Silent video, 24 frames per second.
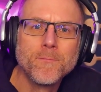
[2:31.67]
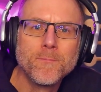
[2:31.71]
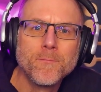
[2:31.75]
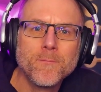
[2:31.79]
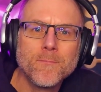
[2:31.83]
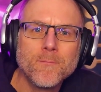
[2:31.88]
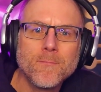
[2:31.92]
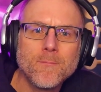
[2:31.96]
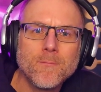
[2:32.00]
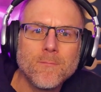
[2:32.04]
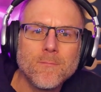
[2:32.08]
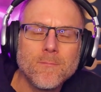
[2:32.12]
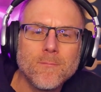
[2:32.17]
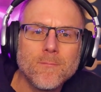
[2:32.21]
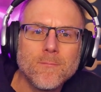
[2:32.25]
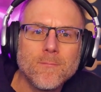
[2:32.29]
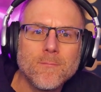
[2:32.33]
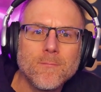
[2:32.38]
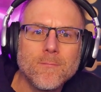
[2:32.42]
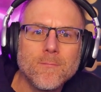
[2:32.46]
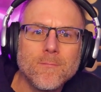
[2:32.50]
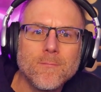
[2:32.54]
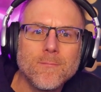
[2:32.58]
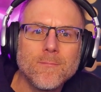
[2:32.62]

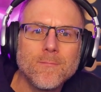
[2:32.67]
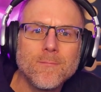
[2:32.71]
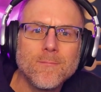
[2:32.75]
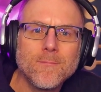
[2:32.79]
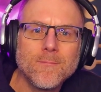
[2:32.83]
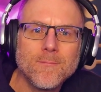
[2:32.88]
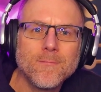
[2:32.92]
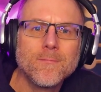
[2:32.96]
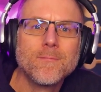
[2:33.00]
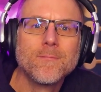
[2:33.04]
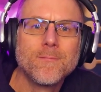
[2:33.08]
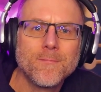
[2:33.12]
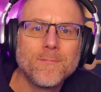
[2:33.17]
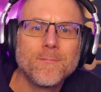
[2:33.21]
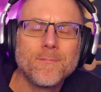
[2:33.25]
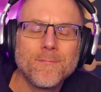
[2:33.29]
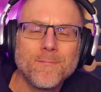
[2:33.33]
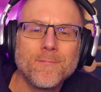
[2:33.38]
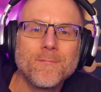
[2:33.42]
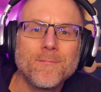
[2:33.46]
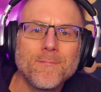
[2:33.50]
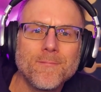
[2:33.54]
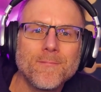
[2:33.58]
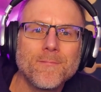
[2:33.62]

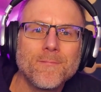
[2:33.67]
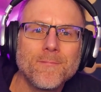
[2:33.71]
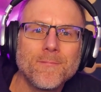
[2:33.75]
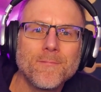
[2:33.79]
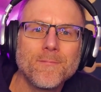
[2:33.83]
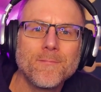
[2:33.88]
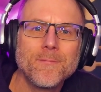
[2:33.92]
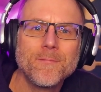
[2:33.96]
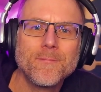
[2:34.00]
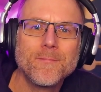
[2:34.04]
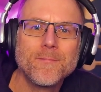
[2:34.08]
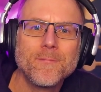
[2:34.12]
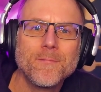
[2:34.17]
(not speaking)